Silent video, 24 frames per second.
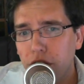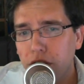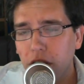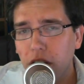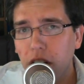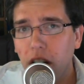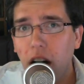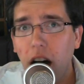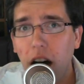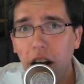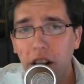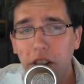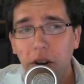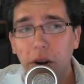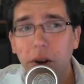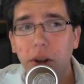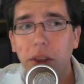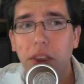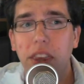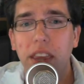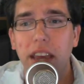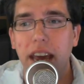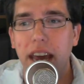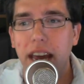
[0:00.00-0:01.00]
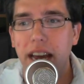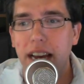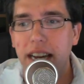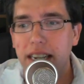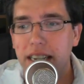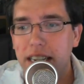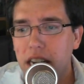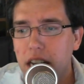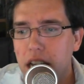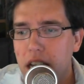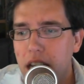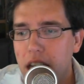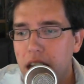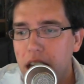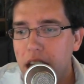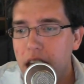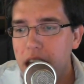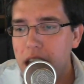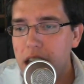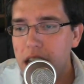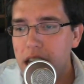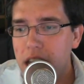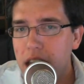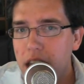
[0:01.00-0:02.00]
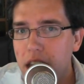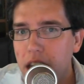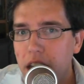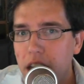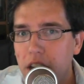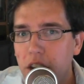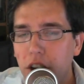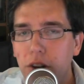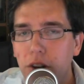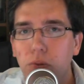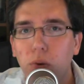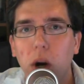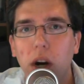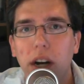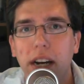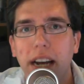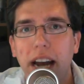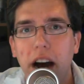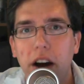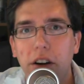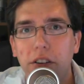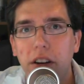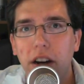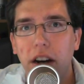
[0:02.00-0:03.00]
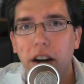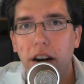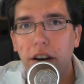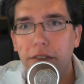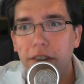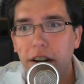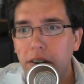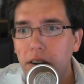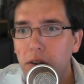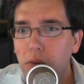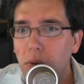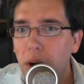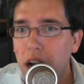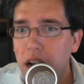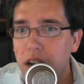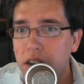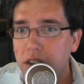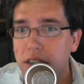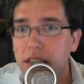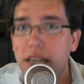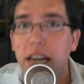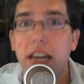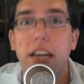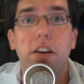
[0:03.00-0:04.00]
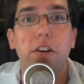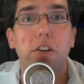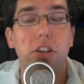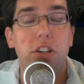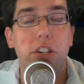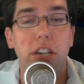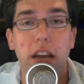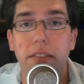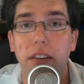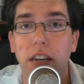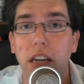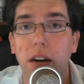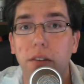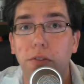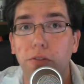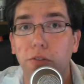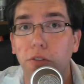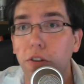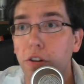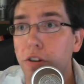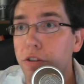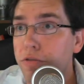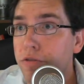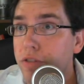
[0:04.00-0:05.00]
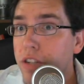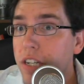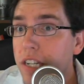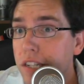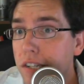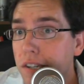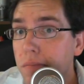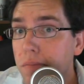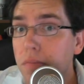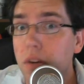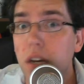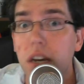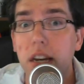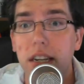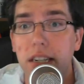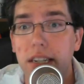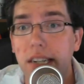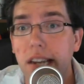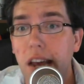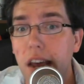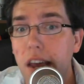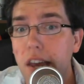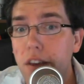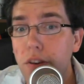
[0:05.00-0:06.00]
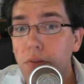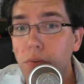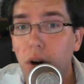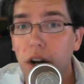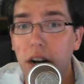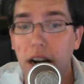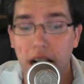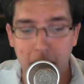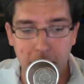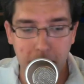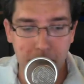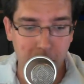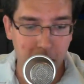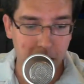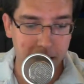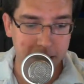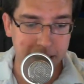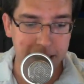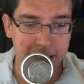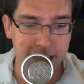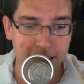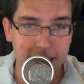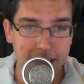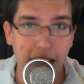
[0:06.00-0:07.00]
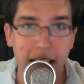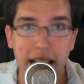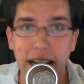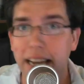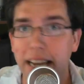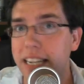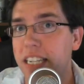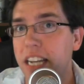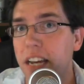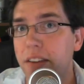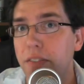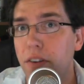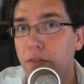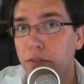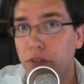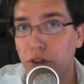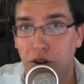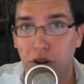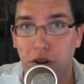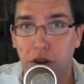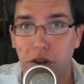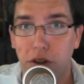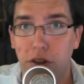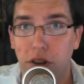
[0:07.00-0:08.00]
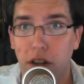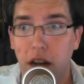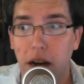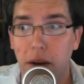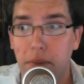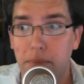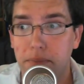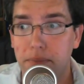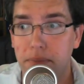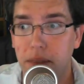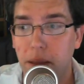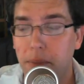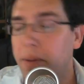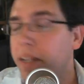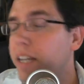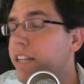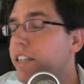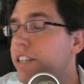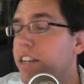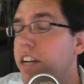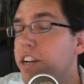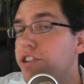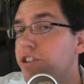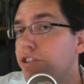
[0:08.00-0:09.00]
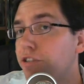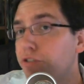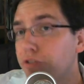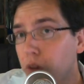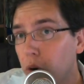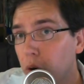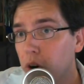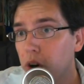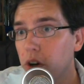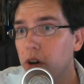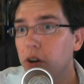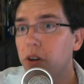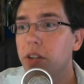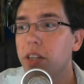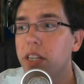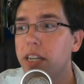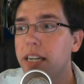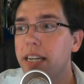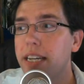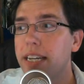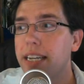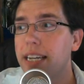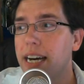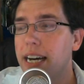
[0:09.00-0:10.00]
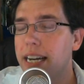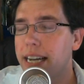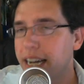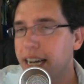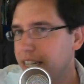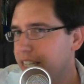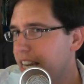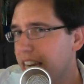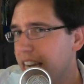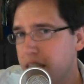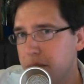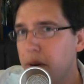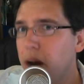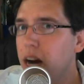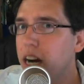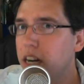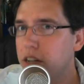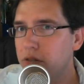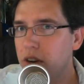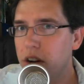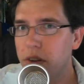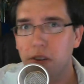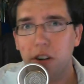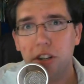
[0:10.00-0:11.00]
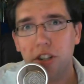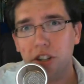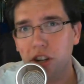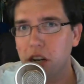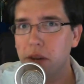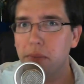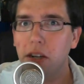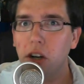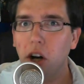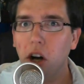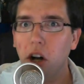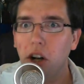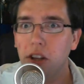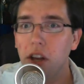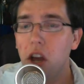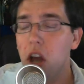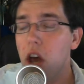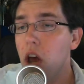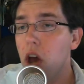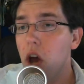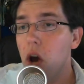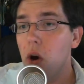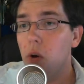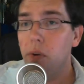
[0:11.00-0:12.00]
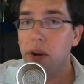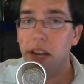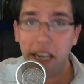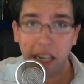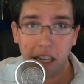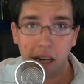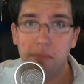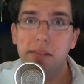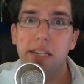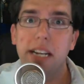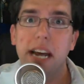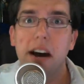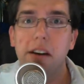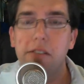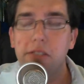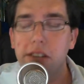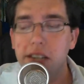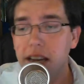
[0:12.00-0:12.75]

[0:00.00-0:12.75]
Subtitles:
other things, it could work out very well. Say you're saving up for a new system. Say you want to hop on this site and save up for the PlayStation 4 or the next Xbox, whatever it's going to be called, when it comes out.